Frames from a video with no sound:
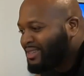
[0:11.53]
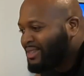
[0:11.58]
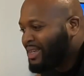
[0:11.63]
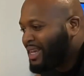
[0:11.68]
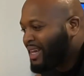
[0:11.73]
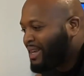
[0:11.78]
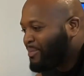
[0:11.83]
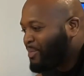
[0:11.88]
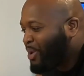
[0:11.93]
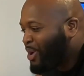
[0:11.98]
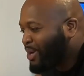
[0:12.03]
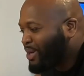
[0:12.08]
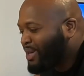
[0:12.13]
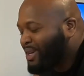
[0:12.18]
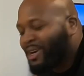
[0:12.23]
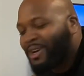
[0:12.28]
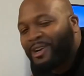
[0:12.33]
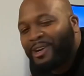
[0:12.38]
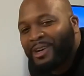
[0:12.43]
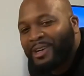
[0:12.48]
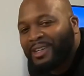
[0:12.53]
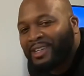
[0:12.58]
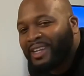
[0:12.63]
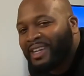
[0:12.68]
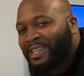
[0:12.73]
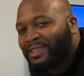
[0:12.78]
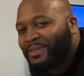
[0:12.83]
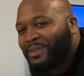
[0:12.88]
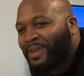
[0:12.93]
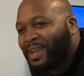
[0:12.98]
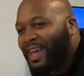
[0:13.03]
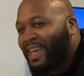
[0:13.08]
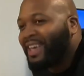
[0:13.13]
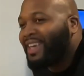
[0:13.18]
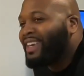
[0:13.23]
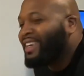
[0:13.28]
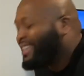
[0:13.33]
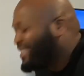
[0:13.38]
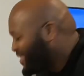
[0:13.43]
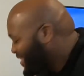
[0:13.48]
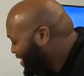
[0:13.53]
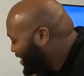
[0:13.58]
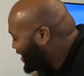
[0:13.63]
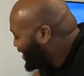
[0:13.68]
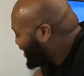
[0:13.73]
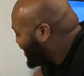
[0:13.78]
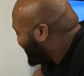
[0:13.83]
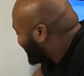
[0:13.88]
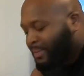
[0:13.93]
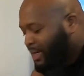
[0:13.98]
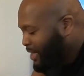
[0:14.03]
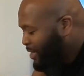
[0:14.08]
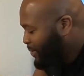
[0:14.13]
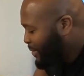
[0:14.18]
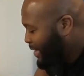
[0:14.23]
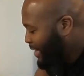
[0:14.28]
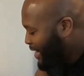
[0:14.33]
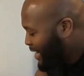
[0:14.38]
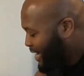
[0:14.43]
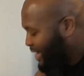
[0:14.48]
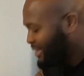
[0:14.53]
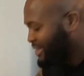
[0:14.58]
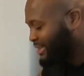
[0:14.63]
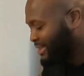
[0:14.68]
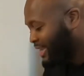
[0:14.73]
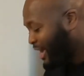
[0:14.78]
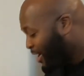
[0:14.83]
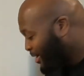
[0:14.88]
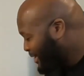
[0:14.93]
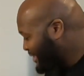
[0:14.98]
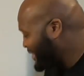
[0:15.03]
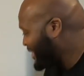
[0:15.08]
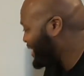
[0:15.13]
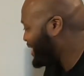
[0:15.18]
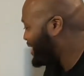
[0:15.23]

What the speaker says: Kind of partying hard the last few days. But anyway, guys, y'all can see